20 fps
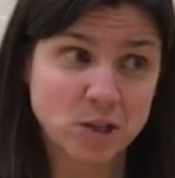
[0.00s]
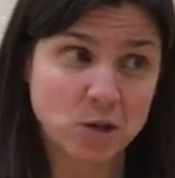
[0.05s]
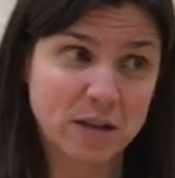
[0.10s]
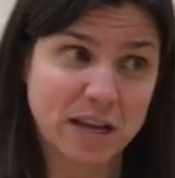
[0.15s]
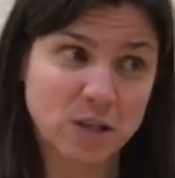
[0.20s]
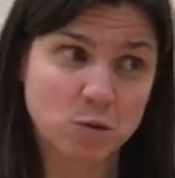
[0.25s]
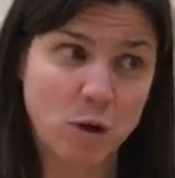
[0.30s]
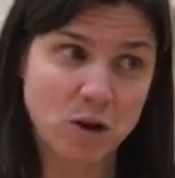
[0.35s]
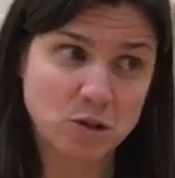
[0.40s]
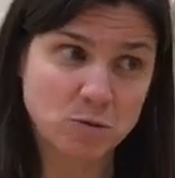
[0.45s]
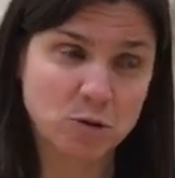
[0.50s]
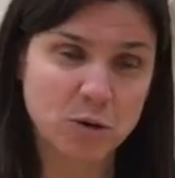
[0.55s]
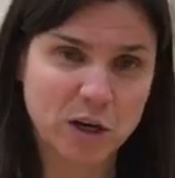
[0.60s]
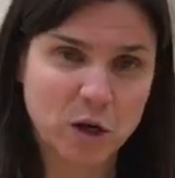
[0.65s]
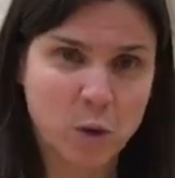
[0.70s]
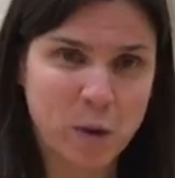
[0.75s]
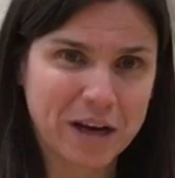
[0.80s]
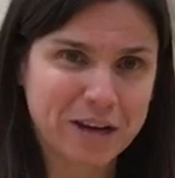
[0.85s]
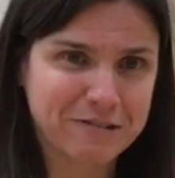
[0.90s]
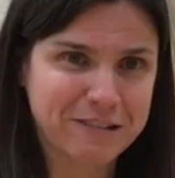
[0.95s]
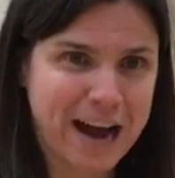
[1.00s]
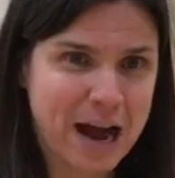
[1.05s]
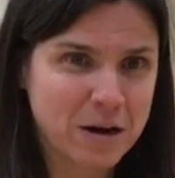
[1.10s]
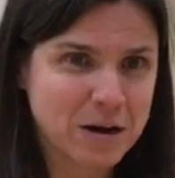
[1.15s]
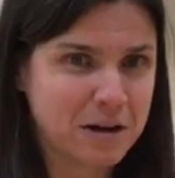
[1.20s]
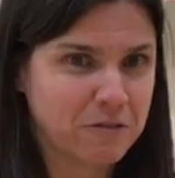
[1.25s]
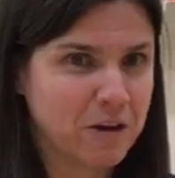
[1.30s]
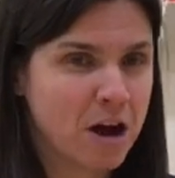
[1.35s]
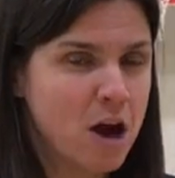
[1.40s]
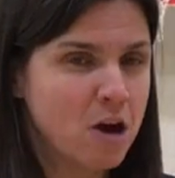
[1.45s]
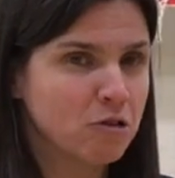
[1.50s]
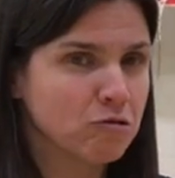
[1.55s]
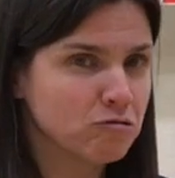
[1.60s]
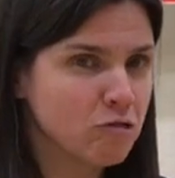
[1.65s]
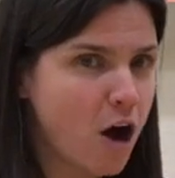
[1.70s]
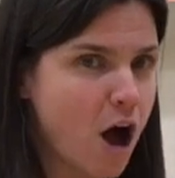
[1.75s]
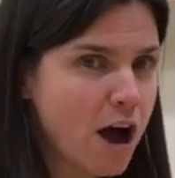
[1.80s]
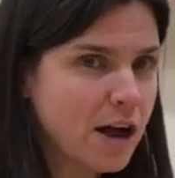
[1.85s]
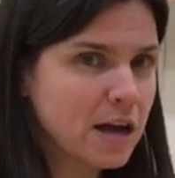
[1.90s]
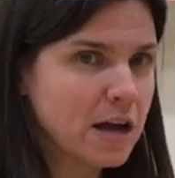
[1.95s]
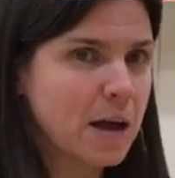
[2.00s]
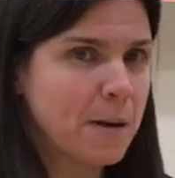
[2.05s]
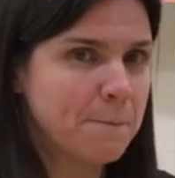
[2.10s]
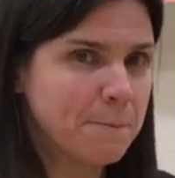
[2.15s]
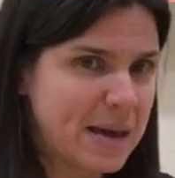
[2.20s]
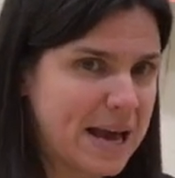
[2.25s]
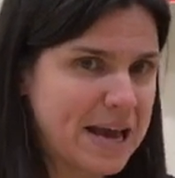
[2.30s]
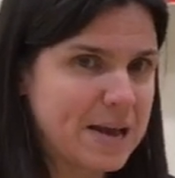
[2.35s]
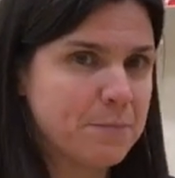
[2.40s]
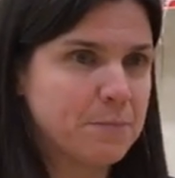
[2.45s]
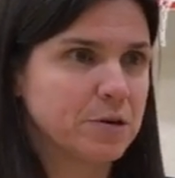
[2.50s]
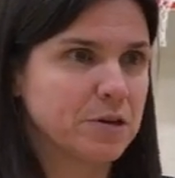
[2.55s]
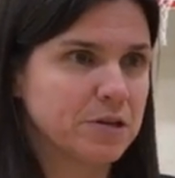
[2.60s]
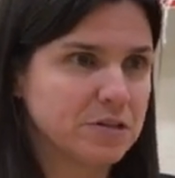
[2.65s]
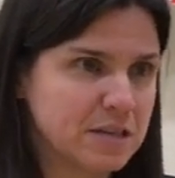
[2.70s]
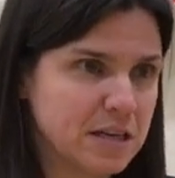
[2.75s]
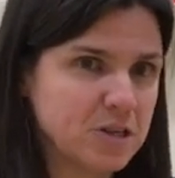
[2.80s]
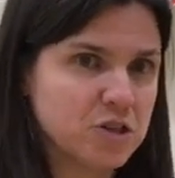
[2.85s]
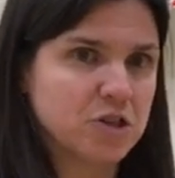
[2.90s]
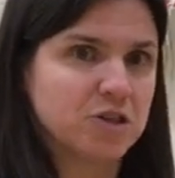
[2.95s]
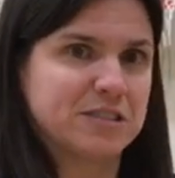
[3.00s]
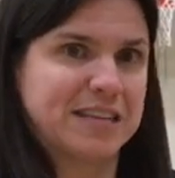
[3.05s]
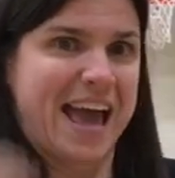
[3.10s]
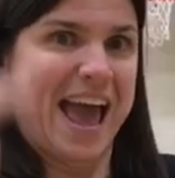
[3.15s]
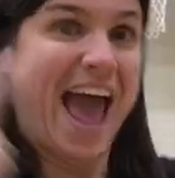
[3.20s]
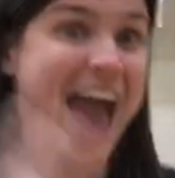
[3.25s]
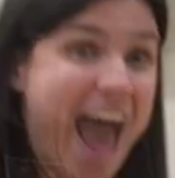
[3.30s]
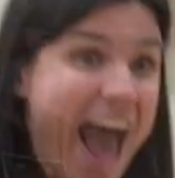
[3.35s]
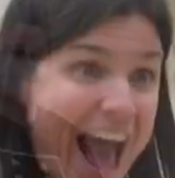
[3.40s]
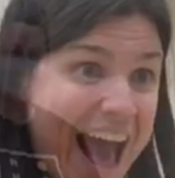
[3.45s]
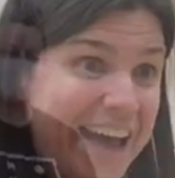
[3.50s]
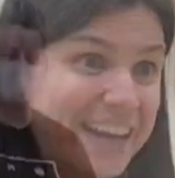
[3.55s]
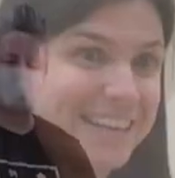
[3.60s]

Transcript: So let's watch them do a quick round of rock, paper, scissors, add.